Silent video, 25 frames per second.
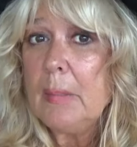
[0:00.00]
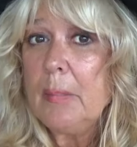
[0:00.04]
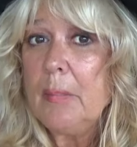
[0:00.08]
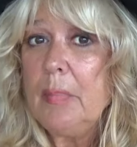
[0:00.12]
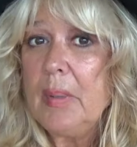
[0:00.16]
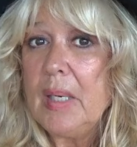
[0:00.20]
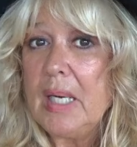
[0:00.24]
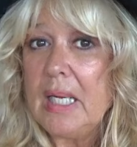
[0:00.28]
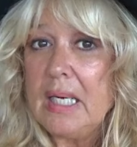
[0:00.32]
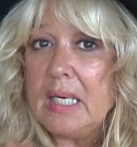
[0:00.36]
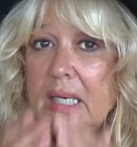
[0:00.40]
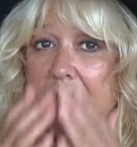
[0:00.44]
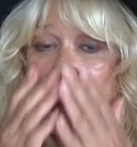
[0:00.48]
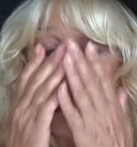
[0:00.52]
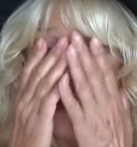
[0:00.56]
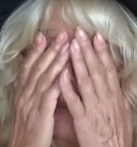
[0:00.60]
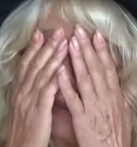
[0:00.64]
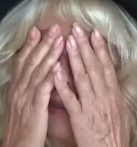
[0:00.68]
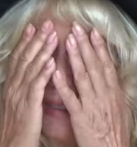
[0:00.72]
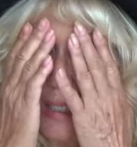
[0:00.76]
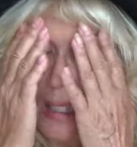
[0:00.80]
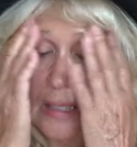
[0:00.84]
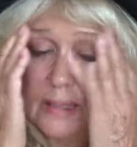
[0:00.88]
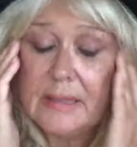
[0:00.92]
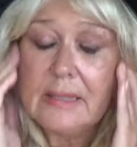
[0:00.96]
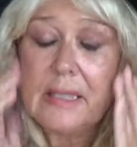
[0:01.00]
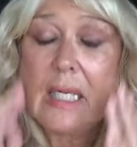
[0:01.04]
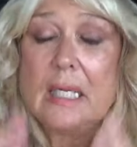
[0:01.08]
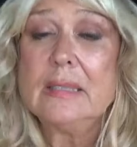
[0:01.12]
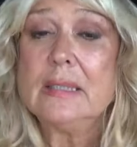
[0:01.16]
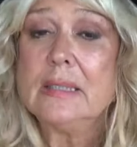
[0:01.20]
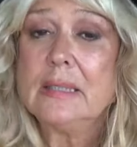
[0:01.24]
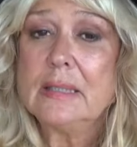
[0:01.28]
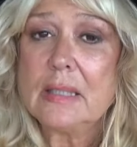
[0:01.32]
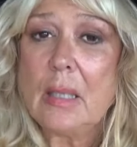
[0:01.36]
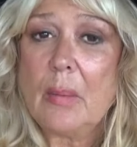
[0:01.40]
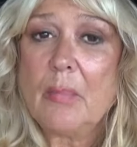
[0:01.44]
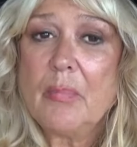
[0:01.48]
but I sense
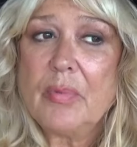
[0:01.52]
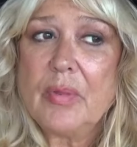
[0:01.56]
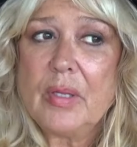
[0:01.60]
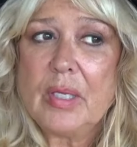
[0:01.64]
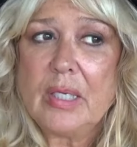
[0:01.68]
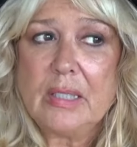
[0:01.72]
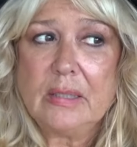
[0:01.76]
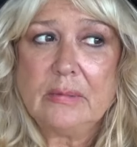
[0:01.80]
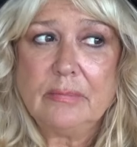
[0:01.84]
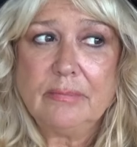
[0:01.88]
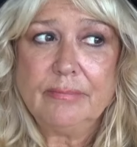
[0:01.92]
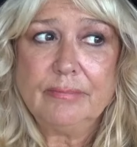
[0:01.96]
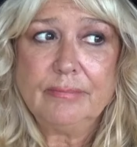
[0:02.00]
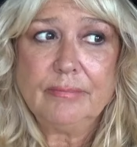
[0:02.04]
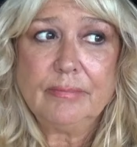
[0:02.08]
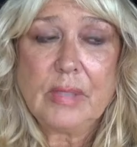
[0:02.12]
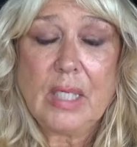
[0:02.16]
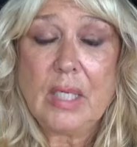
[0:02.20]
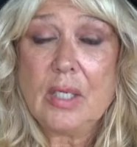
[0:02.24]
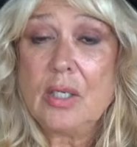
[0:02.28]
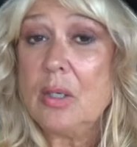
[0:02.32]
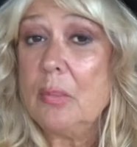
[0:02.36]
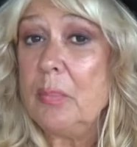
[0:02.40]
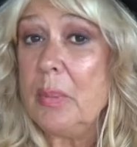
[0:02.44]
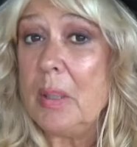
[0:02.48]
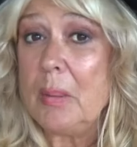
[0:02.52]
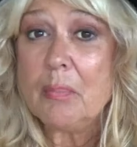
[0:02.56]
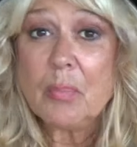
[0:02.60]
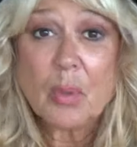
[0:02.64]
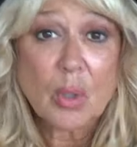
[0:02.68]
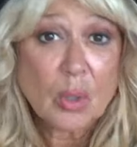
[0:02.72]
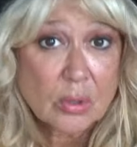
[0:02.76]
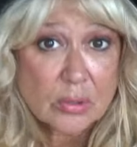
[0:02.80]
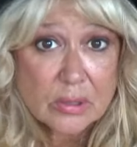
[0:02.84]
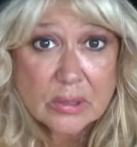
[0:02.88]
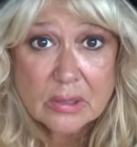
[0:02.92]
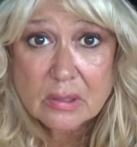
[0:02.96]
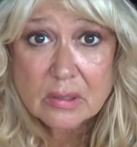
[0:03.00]
something, it could be
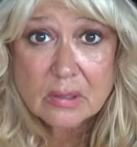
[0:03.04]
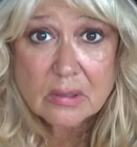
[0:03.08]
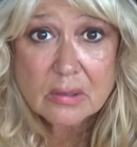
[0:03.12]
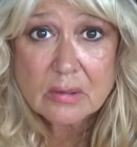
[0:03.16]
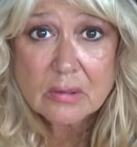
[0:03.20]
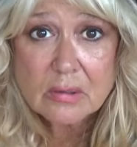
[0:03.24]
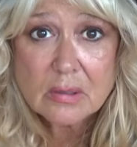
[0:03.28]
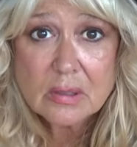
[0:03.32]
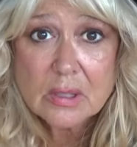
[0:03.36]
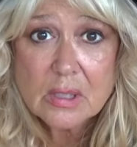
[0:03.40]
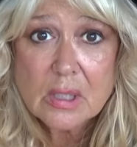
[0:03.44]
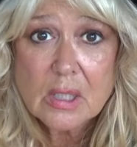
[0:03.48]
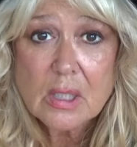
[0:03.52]
personal.